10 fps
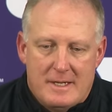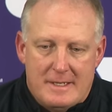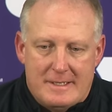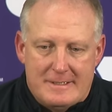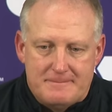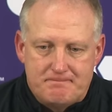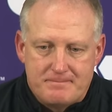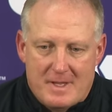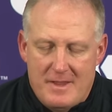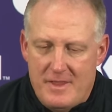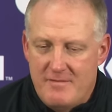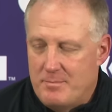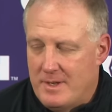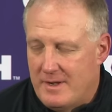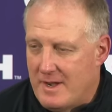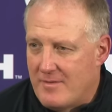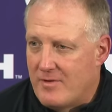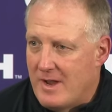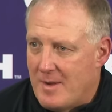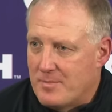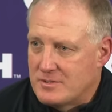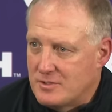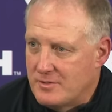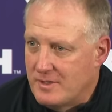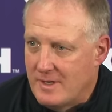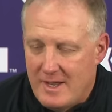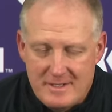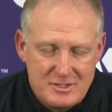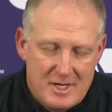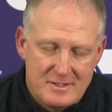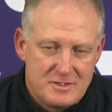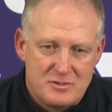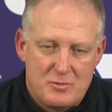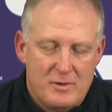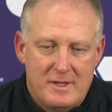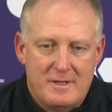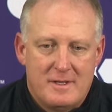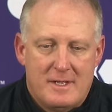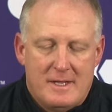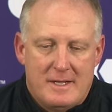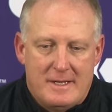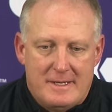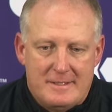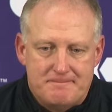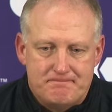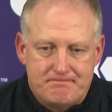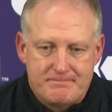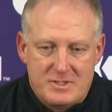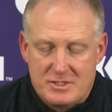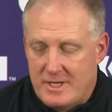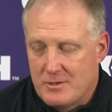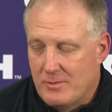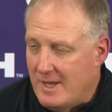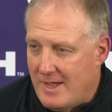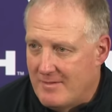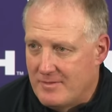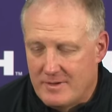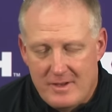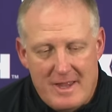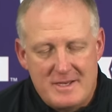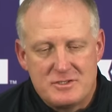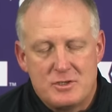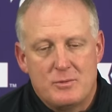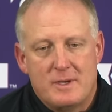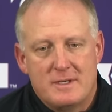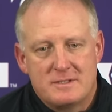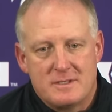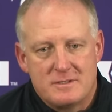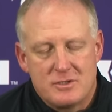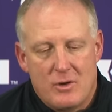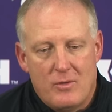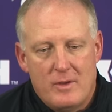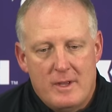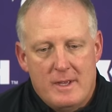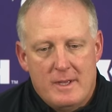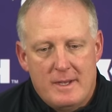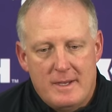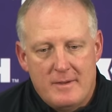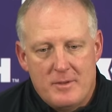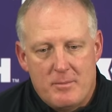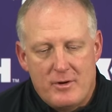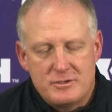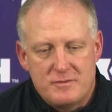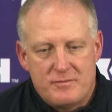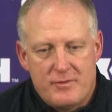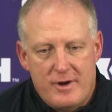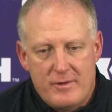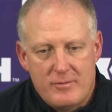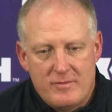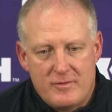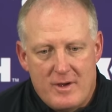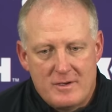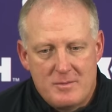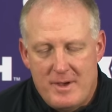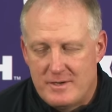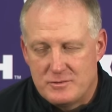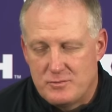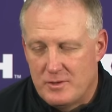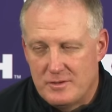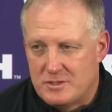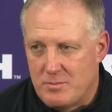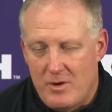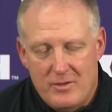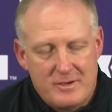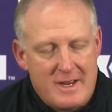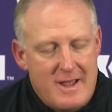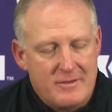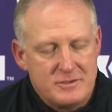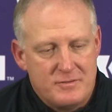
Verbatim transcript: um, and they've been in every opportunity and had chances to win, um, just like we have in the last two weeks. And so, uh, the margin for error we've talked about is really small in college